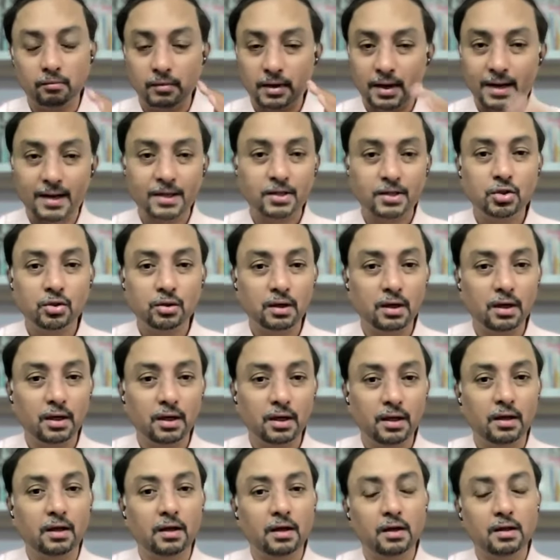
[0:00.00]

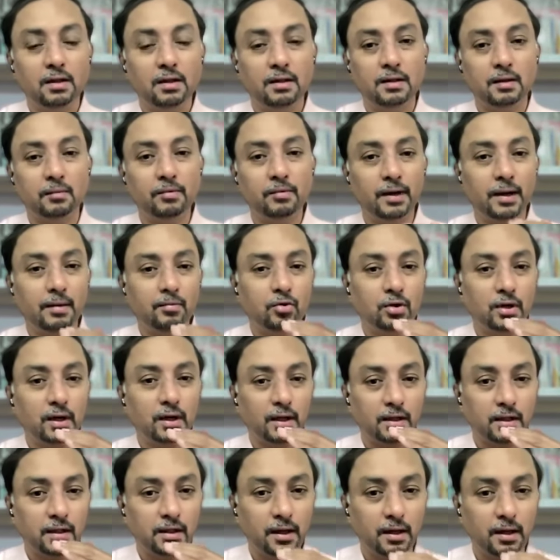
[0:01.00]
naturally, sometimes your
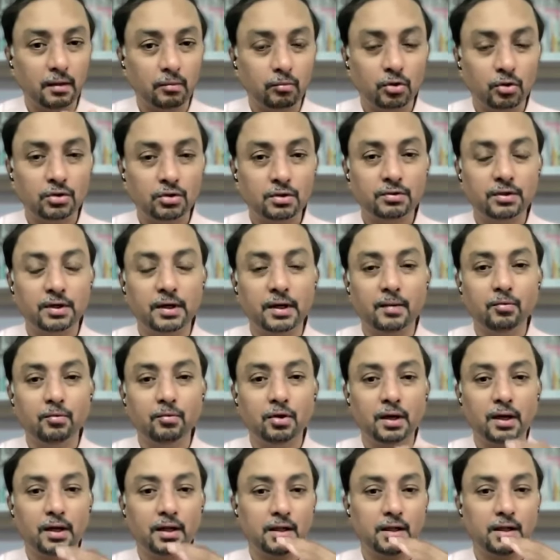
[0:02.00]
exhale, most of the time
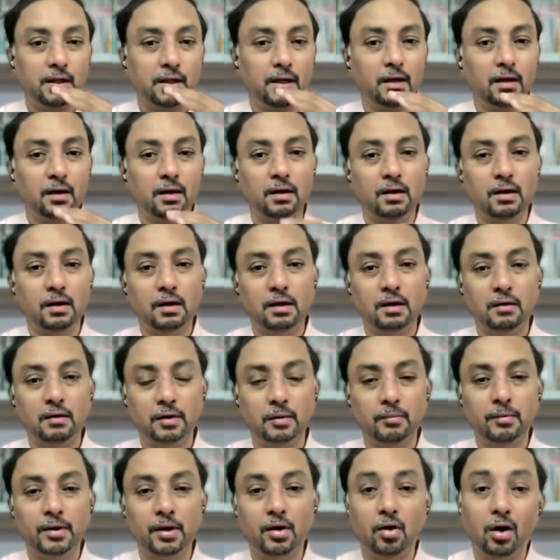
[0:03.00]
your exhale
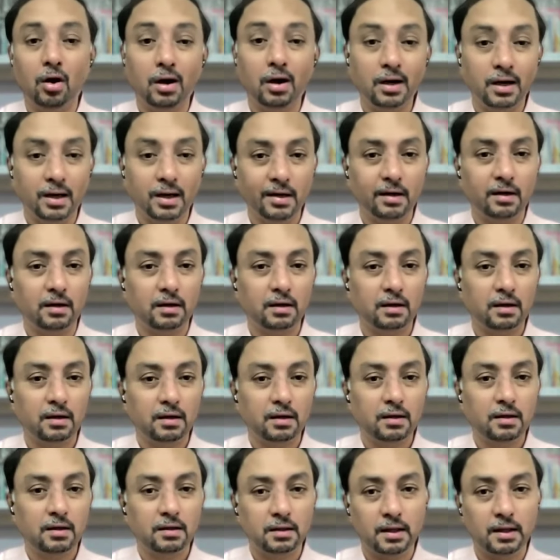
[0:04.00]
will be longer
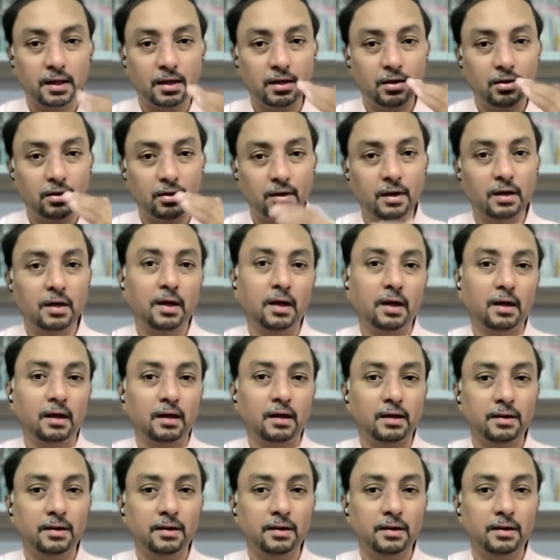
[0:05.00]
than your inhale.